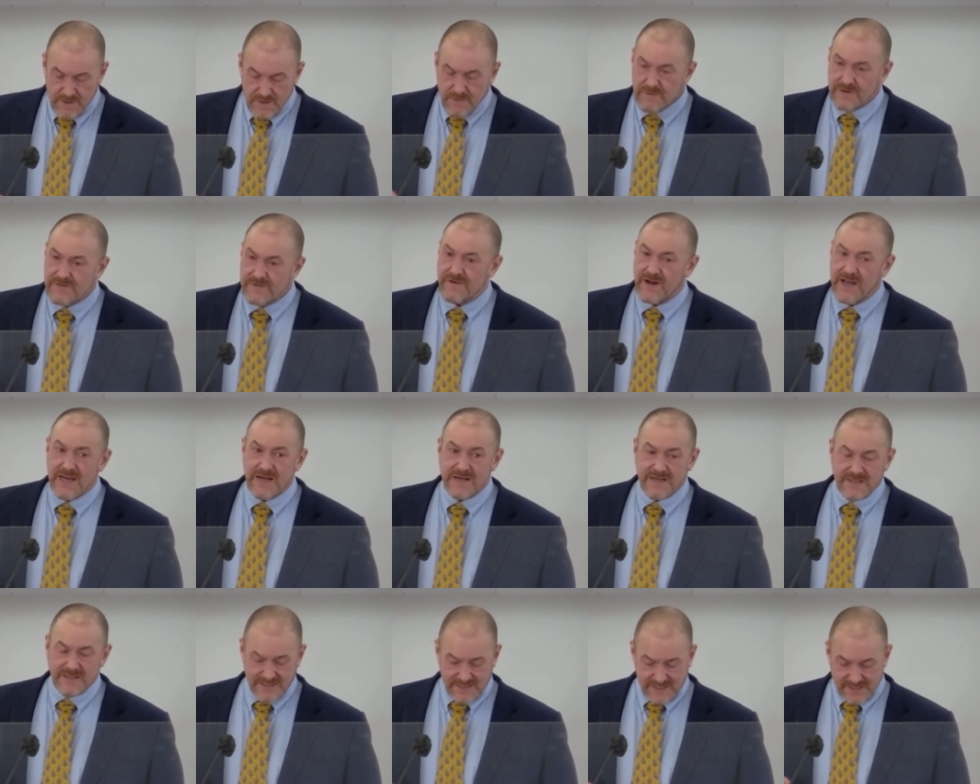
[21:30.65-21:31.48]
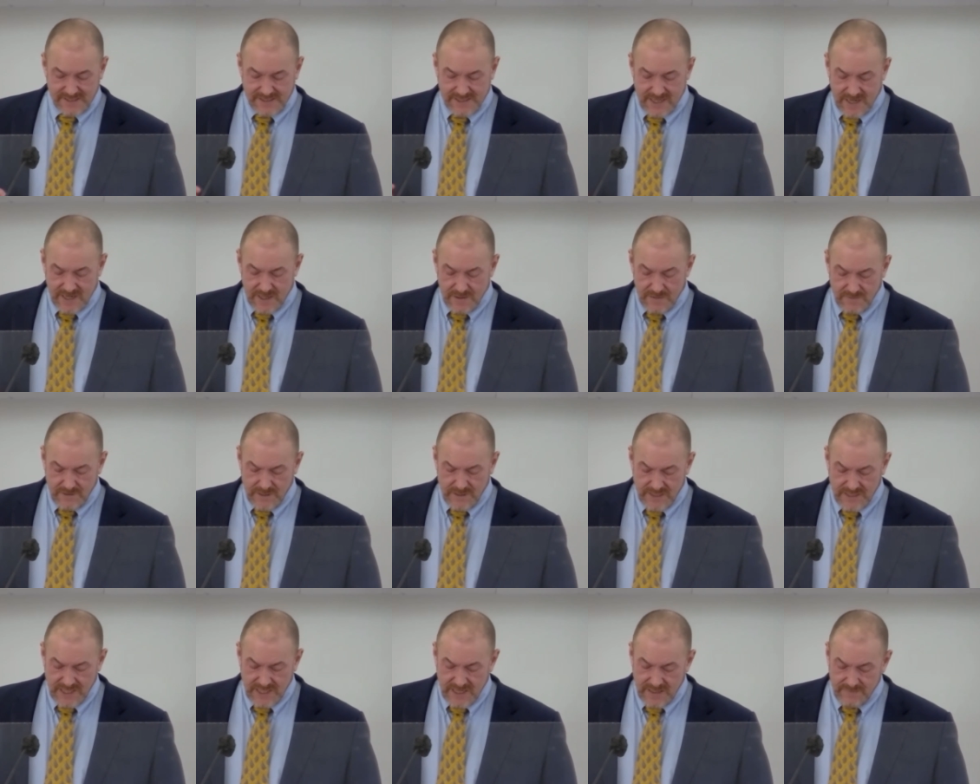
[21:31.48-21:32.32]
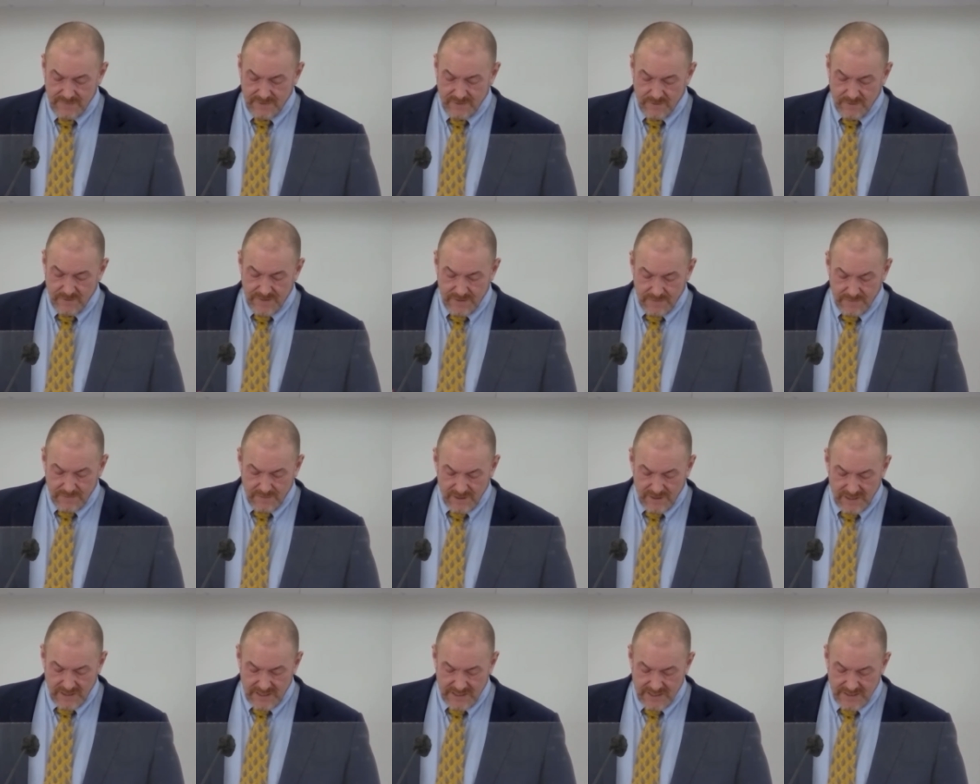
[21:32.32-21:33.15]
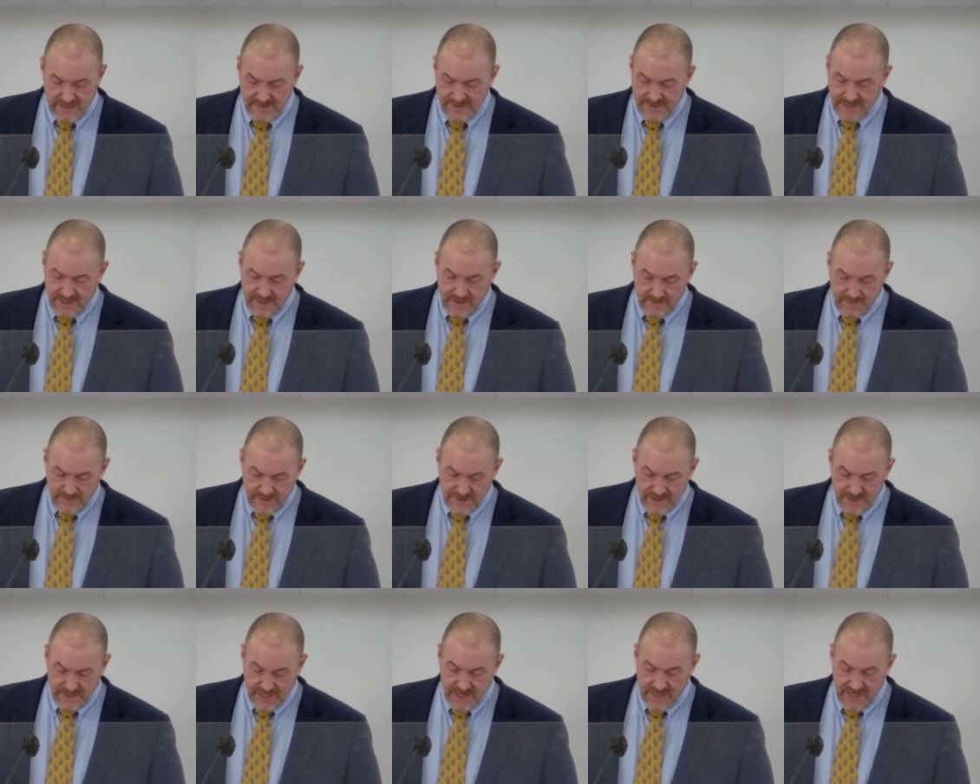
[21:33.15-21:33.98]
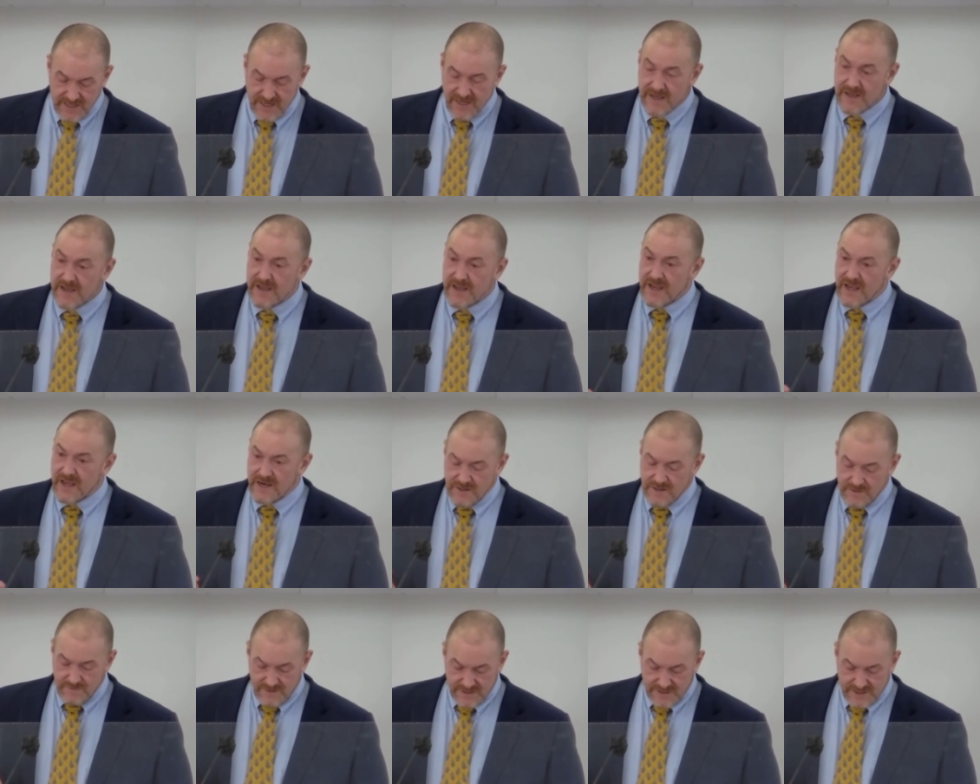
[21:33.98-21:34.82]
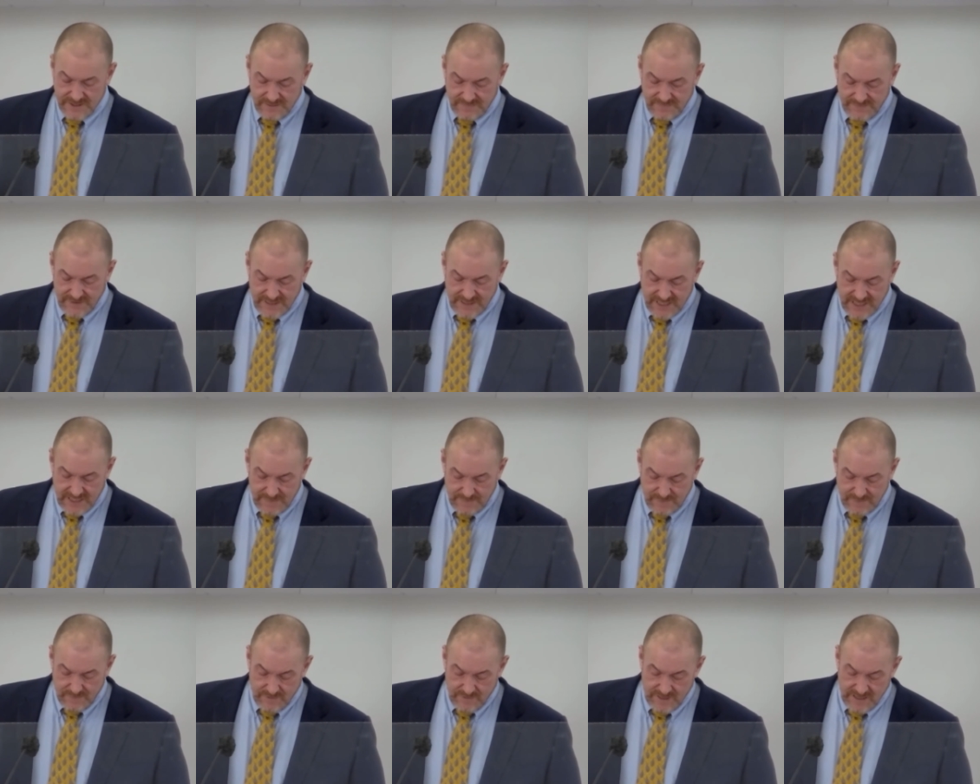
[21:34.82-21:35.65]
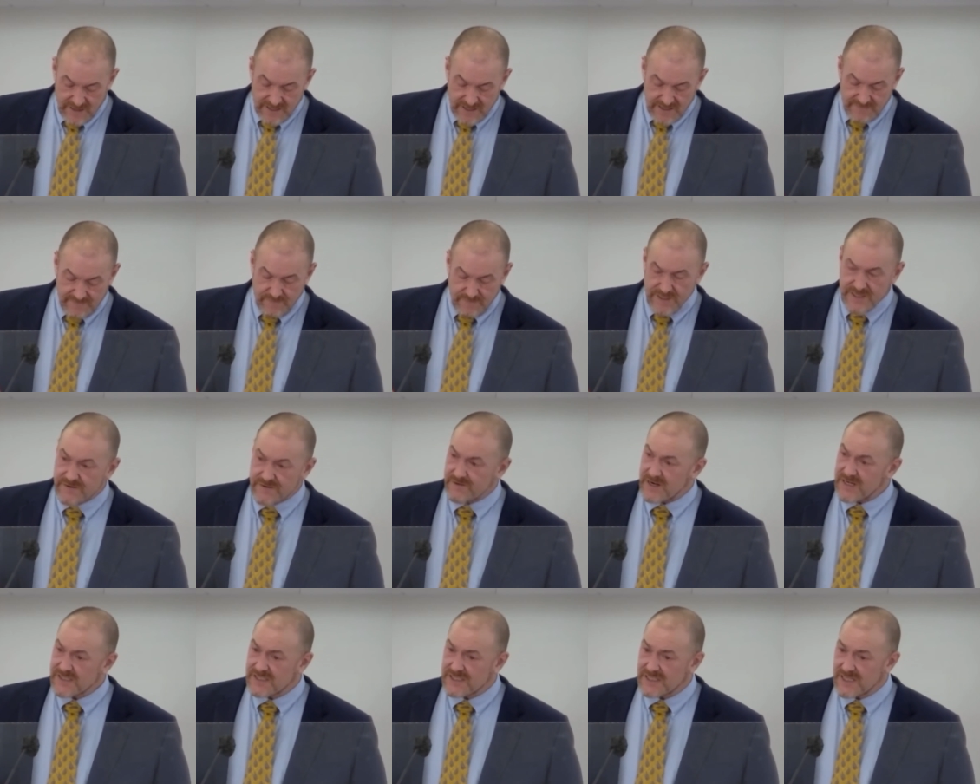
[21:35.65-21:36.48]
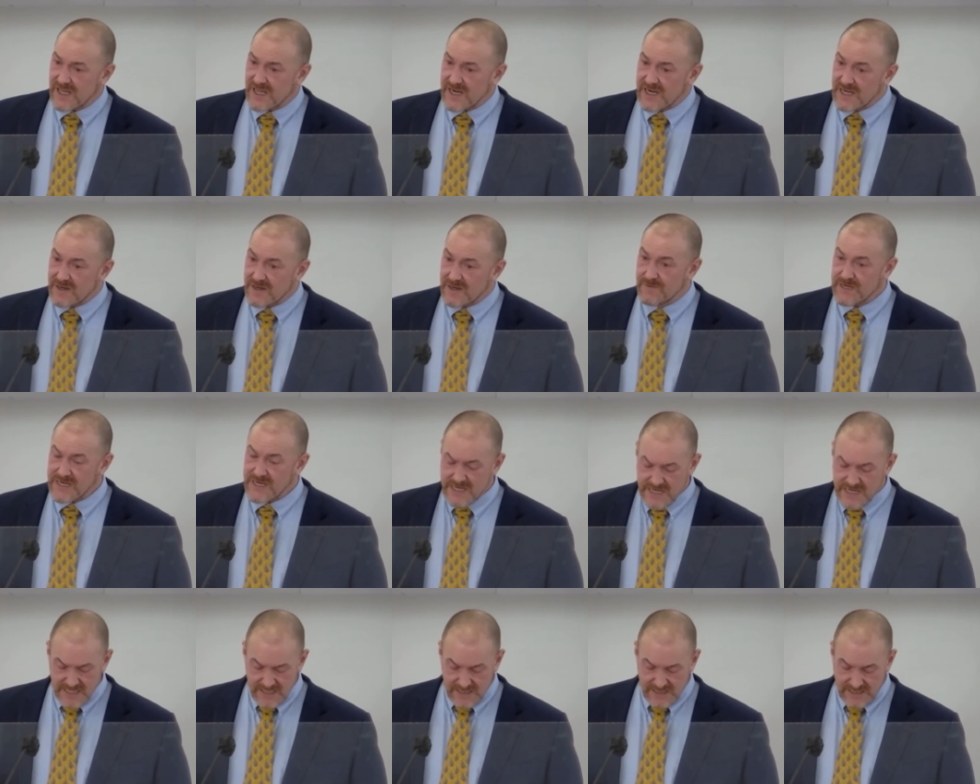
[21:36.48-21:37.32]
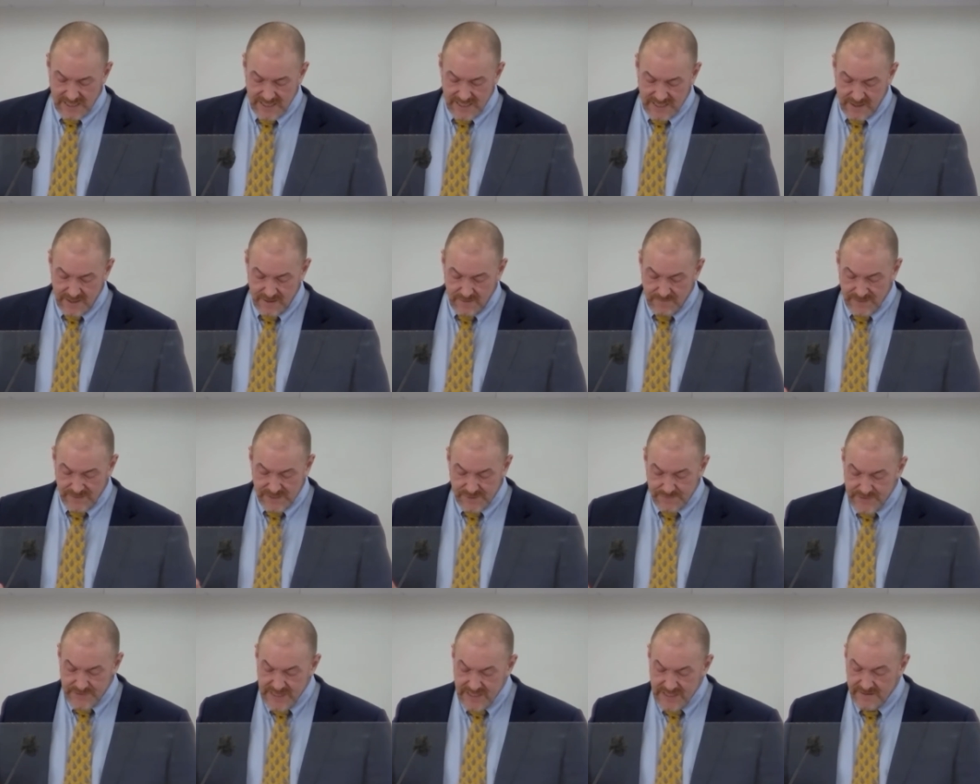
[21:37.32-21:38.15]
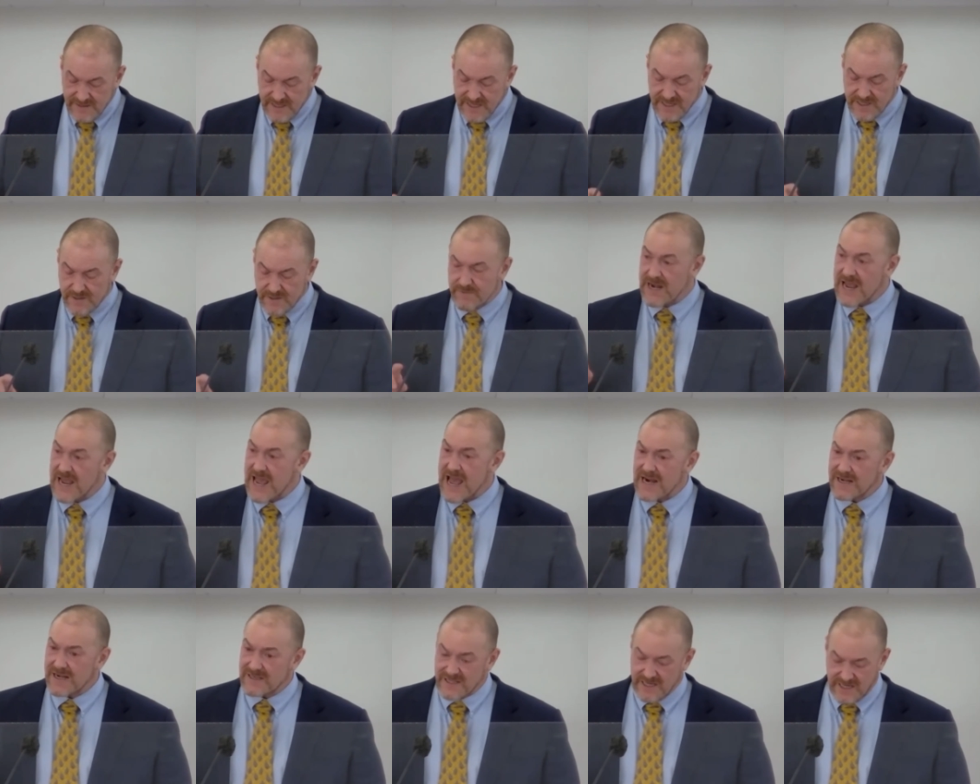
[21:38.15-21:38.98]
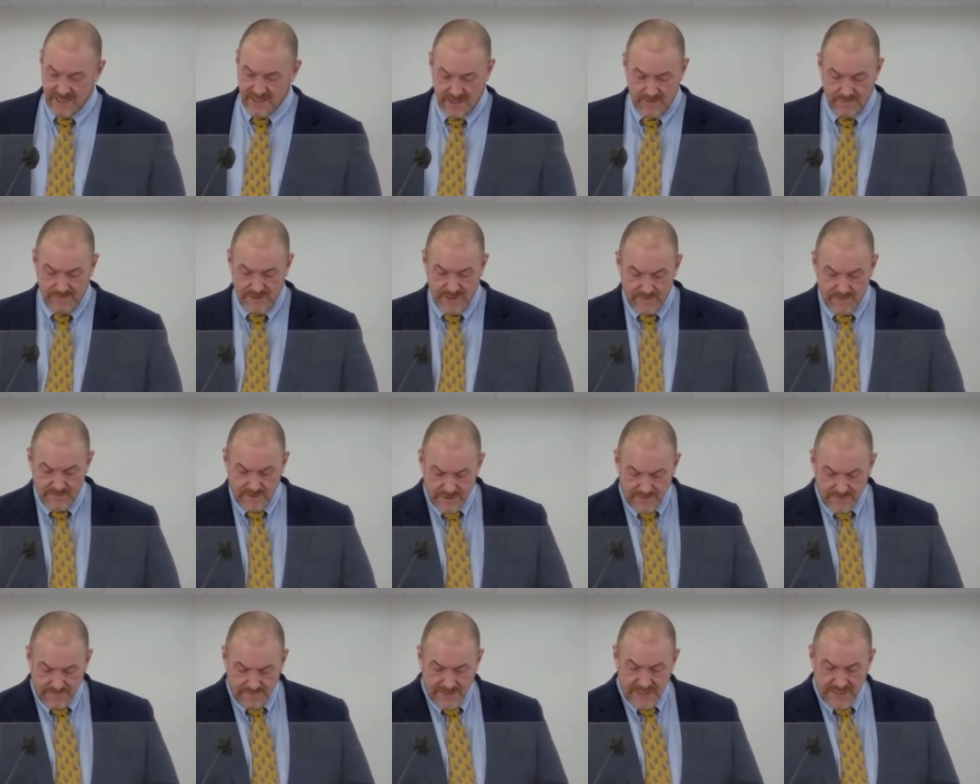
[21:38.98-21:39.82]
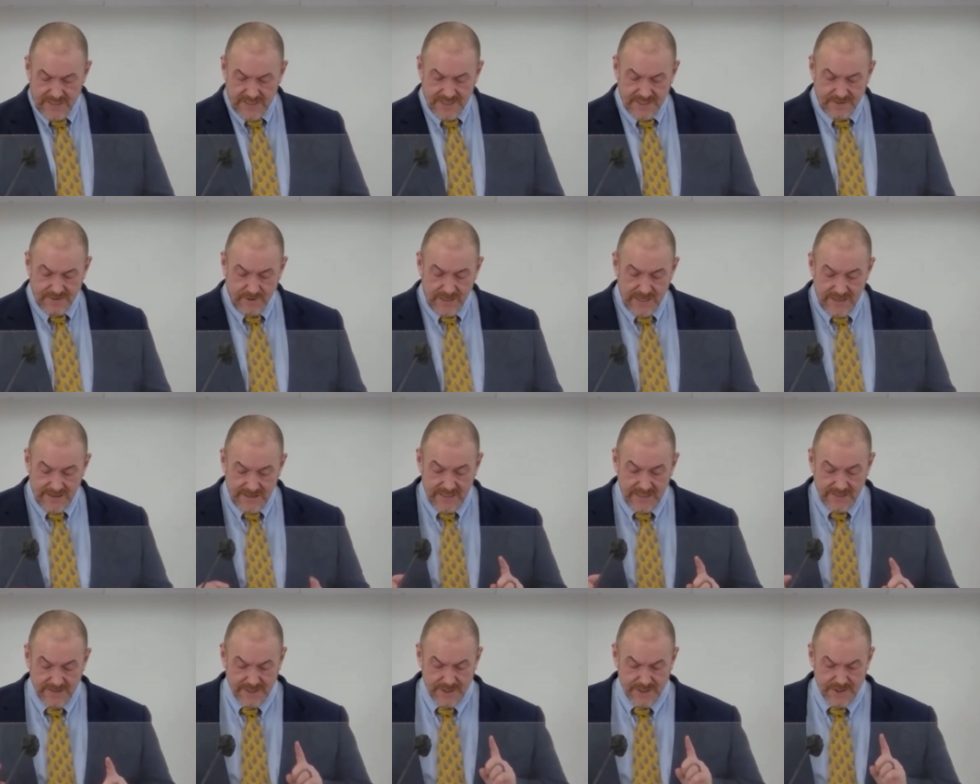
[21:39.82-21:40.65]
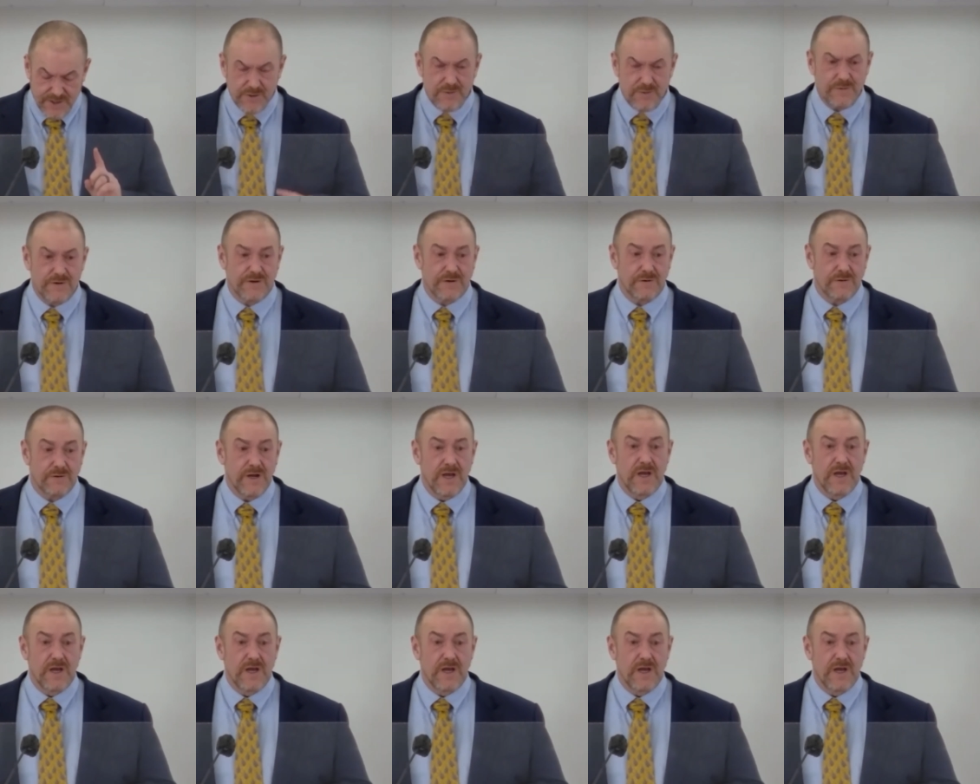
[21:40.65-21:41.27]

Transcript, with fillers: You invite us to sit at your table with your linens and your china and your silver tableware, and if we dress like you and eat like you and speak like you and act like you and use your fancy white things as you do,